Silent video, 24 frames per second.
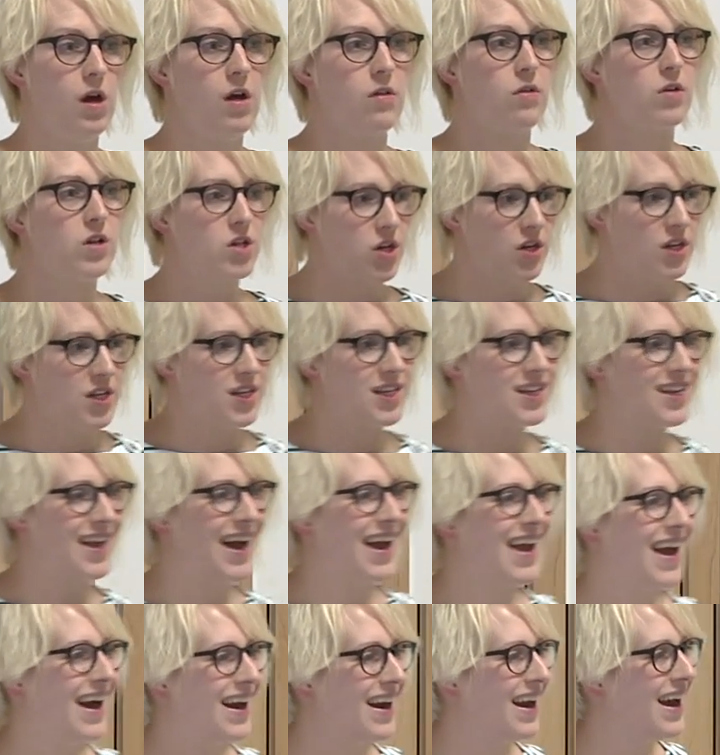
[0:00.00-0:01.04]
So just
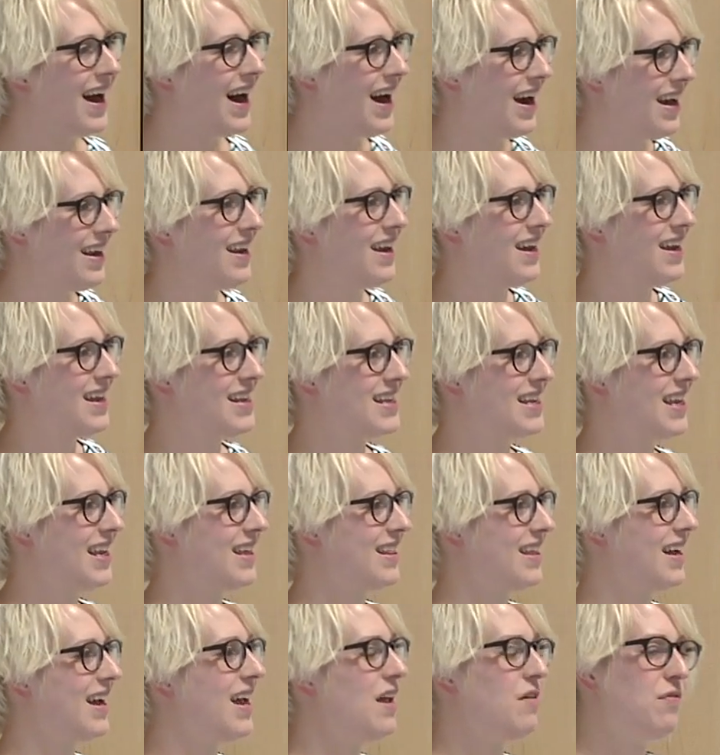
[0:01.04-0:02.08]
kind of highlighting
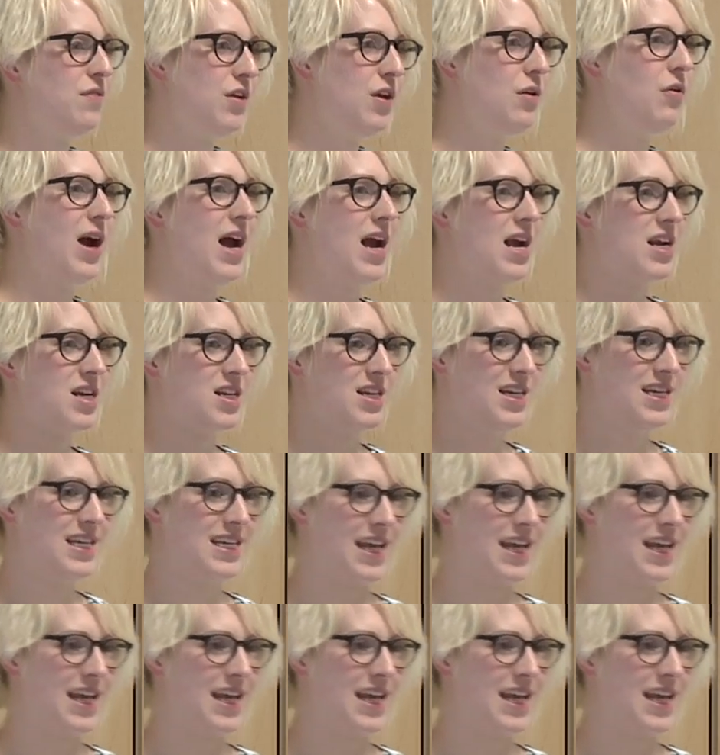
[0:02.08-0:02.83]
that if you actually